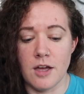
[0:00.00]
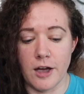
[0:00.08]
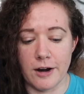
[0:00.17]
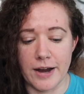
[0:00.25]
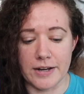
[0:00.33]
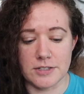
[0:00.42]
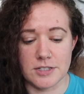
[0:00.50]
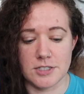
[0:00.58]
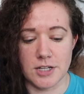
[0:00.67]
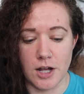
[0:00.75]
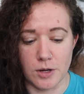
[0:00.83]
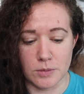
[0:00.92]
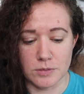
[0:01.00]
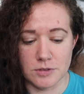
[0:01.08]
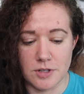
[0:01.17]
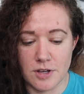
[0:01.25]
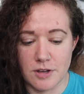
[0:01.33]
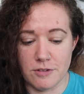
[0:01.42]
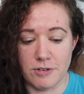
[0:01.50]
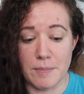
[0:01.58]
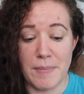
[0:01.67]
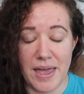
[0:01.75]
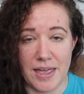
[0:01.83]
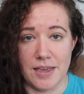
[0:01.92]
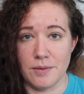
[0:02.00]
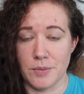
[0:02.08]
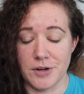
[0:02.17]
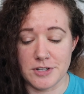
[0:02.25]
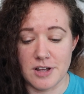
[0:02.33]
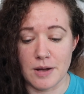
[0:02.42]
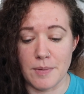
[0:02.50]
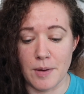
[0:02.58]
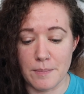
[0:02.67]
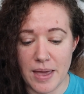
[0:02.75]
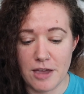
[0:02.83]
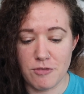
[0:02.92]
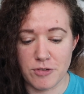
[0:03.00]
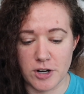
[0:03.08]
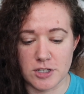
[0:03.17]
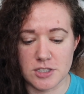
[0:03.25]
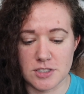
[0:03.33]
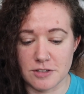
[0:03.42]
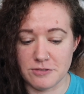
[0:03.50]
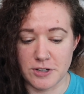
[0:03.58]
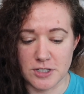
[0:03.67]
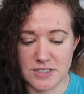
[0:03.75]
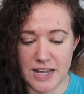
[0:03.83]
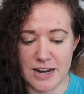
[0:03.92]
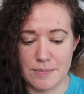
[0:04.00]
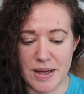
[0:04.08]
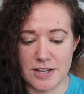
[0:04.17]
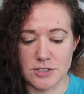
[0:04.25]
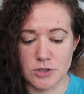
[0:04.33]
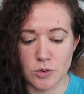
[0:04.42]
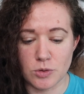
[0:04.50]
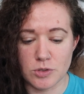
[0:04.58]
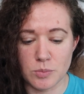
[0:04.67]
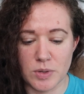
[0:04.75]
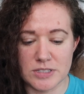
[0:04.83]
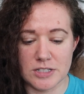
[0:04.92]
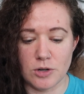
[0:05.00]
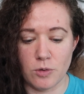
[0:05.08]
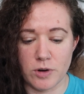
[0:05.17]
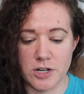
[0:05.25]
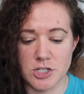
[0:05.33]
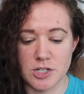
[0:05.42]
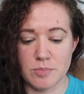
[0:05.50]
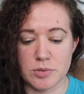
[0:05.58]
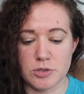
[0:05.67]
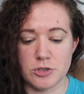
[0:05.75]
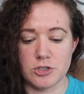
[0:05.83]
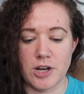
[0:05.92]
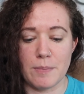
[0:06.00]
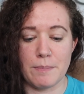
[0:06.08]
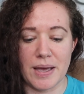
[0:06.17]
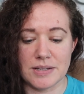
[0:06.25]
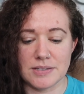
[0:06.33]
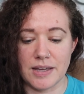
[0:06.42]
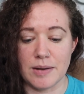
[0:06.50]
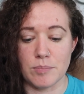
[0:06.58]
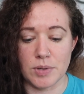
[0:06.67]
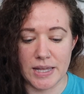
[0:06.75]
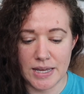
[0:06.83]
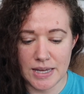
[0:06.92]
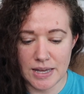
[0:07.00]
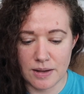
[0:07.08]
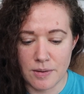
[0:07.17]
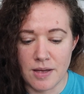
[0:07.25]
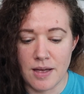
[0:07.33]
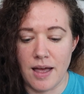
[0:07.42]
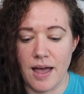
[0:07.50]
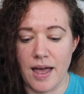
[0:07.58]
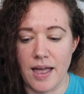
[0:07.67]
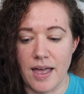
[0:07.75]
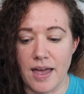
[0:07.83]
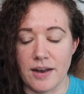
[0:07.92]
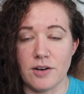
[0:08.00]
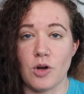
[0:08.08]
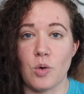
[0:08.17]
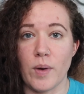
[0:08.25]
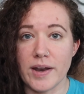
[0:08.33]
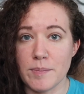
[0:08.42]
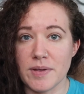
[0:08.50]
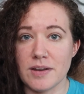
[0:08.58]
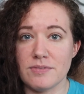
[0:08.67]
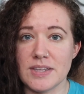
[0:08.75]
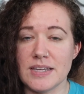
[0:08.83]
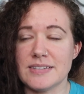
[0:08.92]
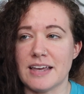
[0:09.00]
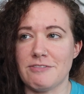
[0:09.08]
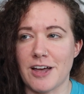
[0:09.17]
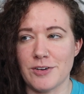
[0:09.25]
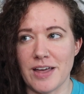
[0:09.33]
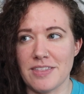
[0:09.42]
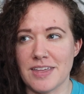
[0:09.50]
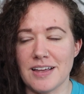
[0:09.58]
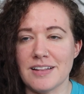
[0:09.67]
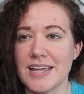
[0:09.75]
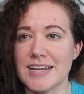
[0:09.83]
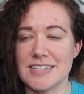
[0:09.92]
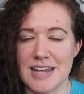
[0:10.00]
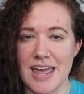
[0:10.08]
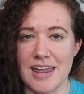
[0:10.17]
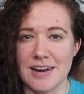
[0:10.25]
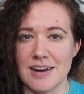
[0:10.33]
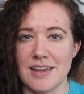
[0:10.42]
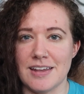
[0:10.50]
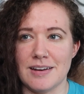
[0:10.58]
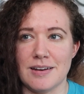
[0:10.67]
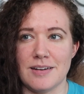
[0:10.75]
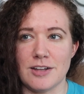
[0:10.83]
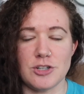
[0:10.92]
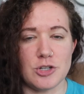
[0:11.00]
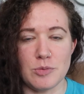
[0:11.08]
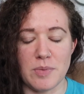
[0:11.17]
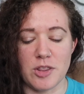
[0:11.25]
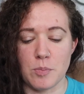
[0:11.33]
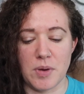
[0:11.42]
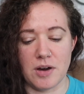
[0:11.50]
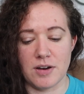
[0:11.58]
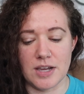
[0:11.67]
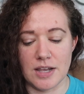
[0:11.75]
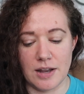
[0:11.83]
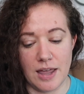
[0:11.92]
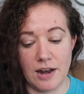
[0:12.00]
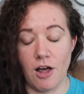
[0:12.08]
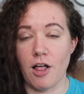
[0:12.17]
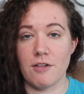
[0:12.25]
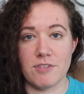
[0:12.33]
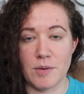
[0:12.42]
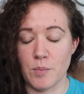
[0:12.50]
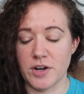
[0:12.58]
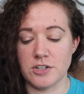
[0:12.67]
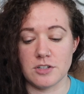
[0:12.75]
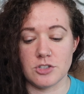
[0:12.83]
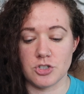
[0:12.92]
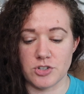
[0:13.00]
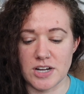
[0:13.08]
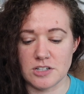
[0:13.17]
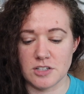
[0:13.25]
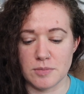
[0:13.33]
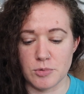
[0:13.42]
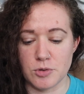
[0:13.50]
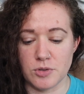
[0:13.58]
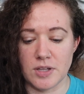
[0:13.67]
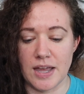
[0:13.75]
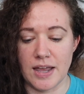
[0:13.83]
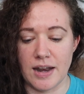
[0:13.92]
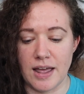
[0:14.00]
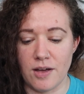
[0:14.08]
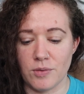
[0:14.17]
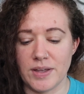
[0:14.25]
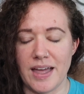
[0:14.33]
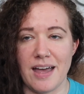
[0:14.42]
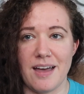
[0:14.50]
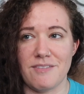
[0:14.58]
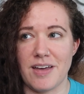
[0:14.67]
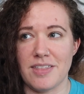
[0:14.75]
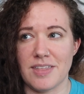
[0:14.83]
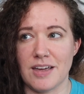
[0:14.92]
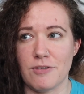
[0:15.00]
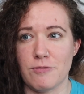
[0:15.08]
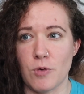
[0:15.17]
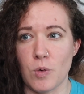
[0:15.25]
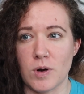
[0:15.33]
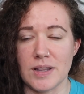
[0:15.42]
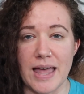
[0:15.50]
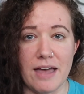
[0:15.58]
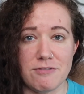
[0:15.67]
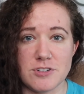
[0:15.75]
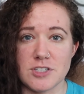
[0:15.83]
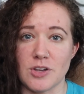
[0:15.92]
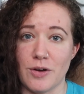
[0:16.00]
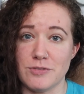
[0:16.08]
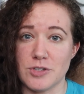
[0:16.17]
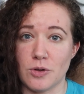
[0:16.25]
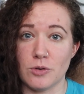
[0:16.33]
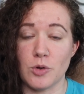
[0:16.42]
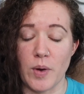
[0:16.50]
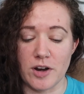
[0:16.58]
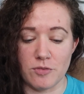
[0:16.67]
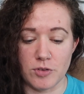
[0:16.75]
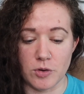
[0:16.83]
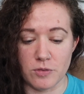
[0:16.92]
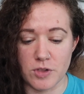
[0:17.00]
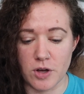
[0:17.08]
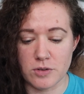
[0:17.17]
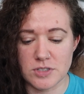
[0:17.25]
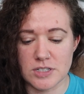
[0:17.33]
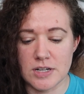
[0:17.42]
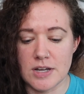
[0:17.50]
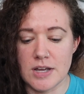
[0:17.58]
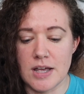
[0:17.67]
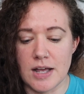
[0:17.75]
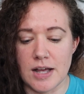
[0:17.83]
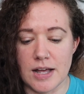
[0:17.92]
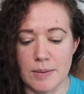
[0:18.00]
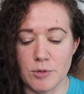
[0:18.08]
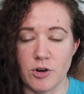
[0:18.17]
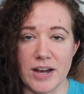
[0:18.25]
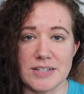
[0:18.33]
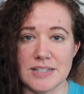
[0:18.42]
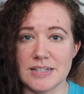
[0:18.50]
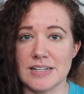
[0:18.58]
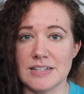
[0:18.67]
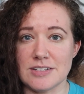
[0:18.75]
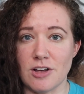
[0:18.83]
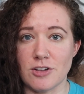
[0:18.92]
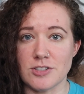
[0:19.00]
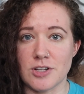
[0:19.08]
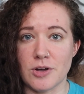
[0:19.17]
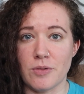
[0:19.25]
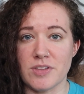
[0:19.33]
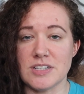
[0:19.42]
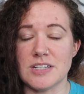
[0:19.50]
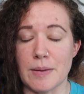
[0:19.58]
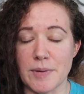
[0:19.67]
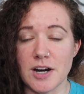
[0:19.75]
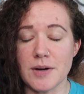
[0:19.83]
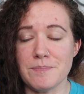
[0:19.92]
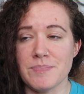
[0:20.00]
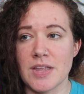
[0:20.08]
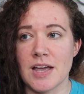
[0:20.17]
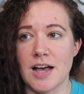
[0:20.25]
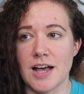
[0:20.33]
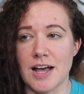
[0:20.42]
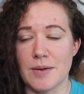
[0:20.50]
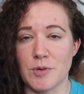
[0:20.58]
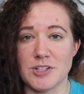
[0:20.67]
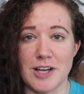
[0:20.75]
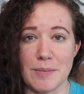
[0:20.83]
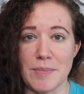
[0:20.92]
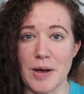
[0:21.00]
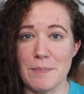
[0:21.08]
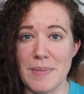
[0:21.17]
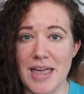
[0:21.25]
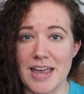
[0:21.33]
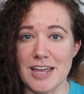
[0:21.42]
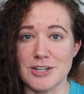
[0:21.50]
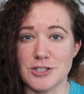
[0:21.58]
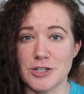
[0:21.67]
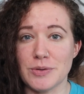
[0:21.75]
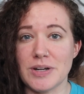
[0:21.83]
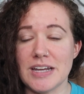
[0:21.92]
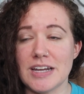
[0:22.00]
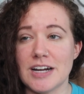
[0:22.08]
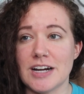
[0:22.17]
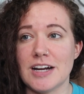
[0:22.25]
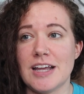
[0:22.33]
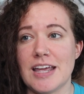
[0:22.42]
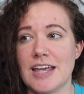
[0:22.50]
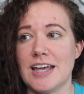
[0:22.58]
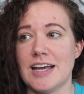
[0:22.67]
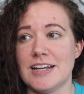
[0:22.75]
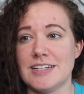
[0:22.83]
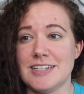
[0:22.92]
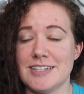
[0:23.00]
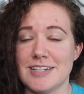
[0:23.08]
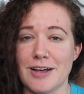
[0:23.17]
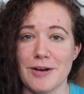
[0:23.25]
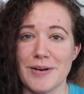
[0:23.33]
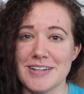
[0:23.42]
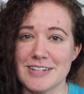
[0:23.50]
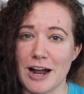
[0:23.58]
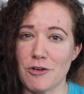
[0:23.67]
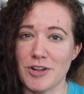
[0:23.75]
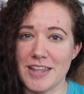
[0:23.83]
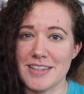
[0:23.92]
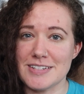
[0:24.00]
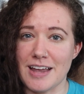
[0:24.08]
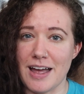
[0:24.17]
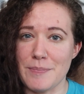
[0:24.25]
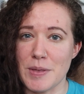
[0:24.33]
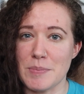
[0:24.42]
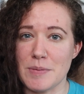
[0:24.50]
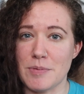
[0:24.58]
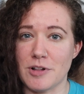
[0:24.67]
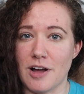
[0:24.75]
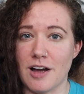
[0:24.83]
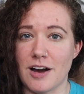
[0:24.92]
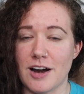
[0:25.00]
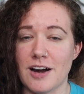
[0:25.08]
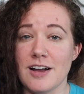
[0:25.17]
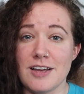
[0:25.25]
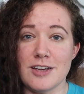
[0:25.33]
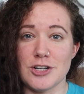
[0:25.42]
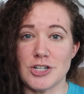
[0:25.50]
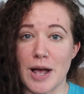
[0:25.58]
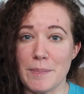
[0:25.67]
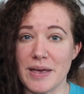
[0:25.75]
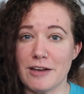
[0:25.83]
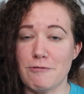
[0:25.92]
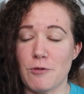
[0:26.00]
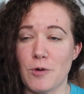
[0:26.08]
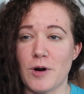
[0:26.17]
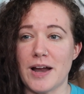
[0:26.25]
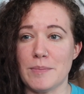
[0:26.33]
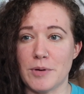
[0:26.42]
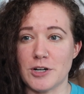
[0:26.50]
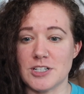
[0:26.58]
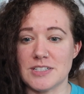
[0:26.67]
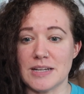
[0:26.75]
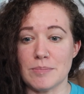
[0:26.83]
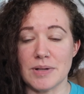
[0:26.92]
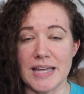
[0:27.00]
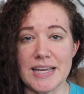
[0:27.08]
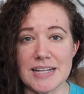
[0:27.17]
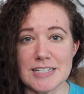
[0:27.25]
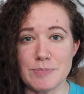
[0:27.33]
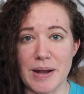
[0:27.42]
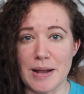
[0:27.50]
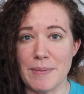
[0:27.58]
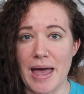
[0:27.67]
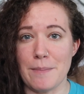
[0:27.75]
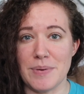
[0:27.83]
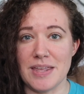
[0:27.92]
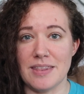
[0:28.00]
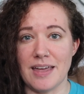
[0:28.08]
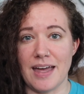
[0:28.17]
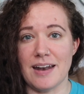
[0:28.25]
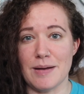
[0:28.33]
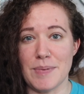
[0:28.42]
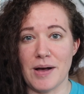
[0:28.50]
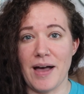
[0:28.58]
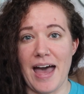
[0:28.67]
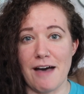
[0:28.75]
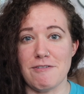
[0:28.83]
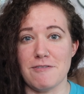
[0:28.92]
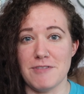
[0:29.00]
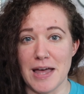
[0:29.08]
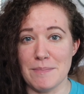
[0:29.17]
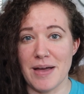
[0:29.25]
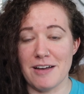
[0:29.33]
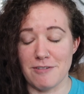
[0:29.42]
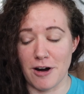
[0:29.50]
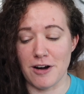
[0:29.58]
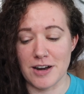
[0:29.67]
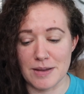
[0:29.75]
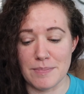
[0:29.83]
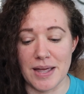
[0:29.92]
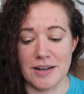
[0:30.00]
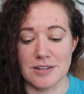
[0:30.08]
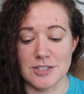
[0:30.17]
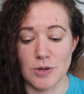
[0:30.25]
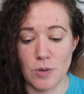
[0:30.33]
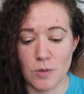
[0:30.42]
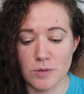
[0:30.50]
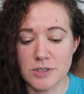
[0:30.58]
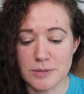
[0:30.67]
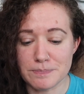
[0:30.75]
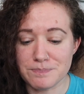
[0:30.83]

All right, so for May, we're gonna talk about May 1st. The first item I sold was an orange and blue stripe Mexican blanket. I had quite a bit of these. I found, I think, like 10 in a 2-month period, and all of them went straight to the booth, and I only have, I think, 4 left, so I've sold quite a few of those. Granted, it's also the summer. We're talking about May and June here, and so it's not really the time that people are shopping for and purchasing blankets, but I'm happy that about half of them have already been sold.